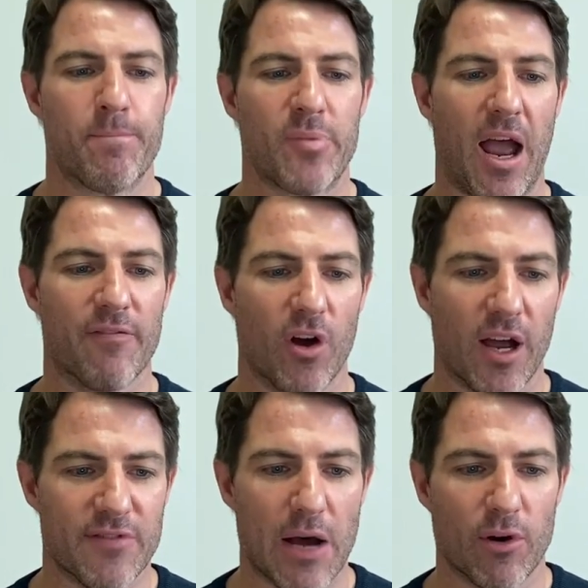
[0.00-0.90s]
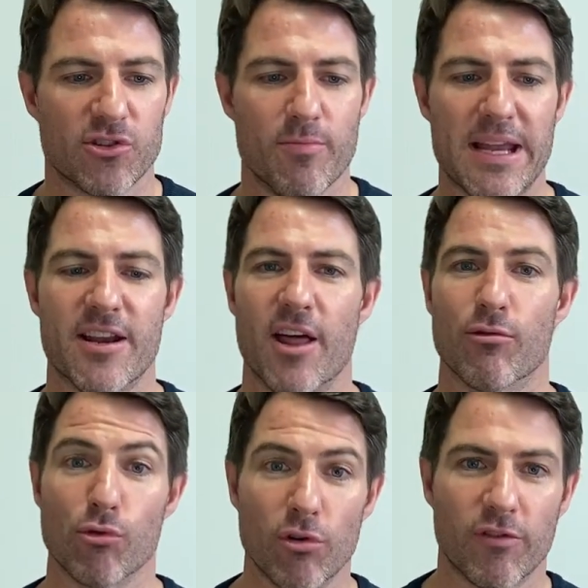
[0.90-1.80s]
I've now also made another
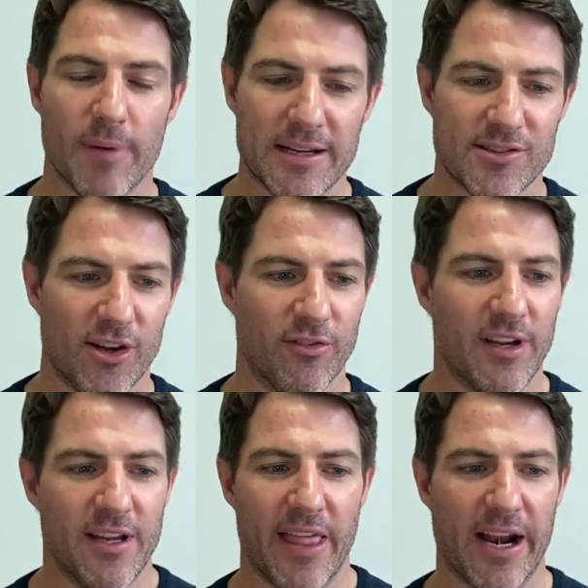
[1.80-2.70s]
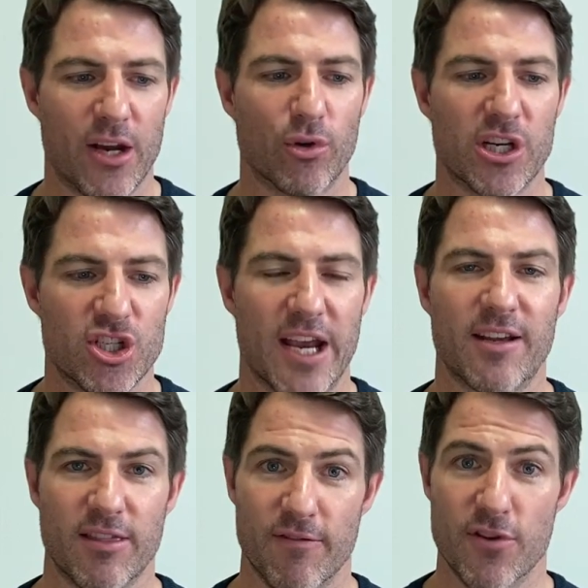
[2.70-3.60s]
rule for myself that I only check
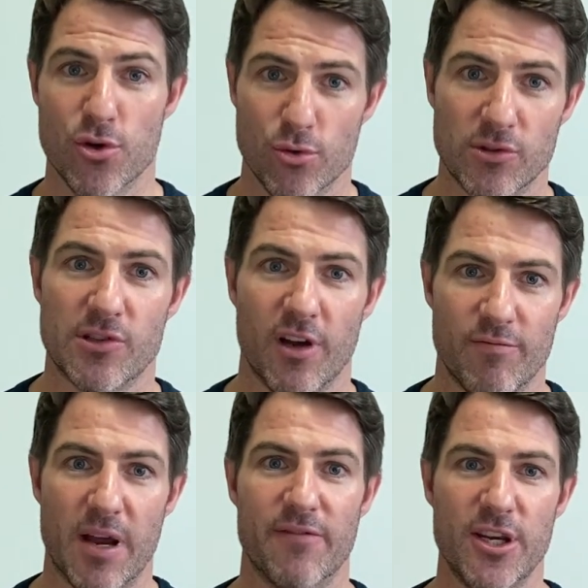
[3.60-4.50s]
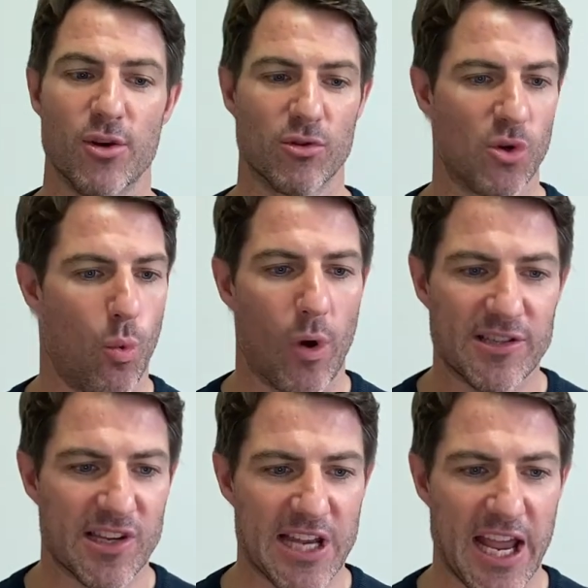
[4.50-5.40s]
the views of my videos
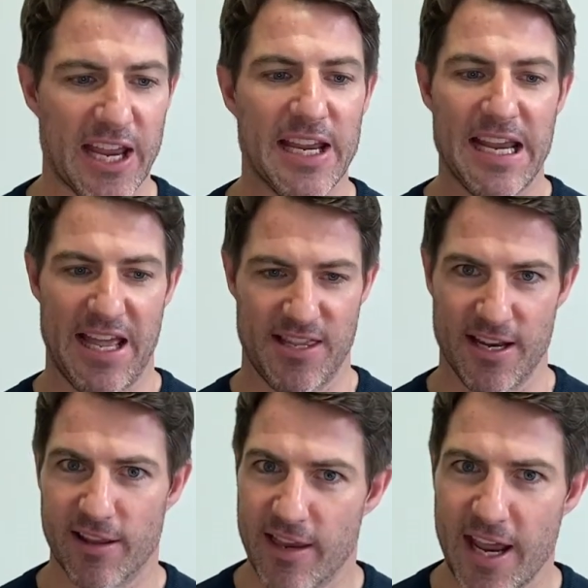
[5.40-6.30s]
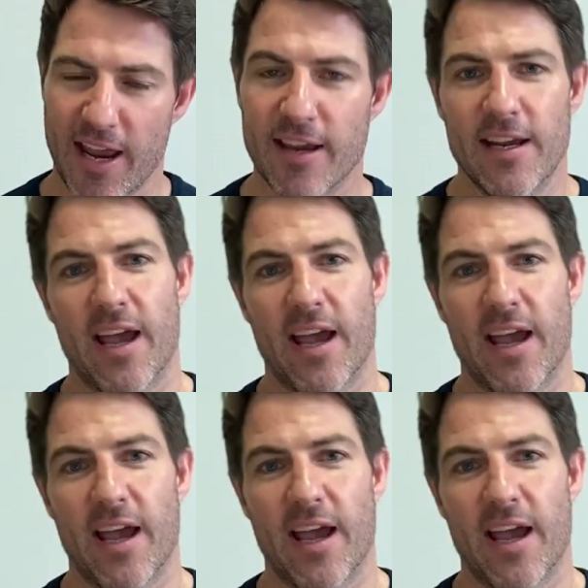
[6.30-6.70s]
once a day at the end of the day.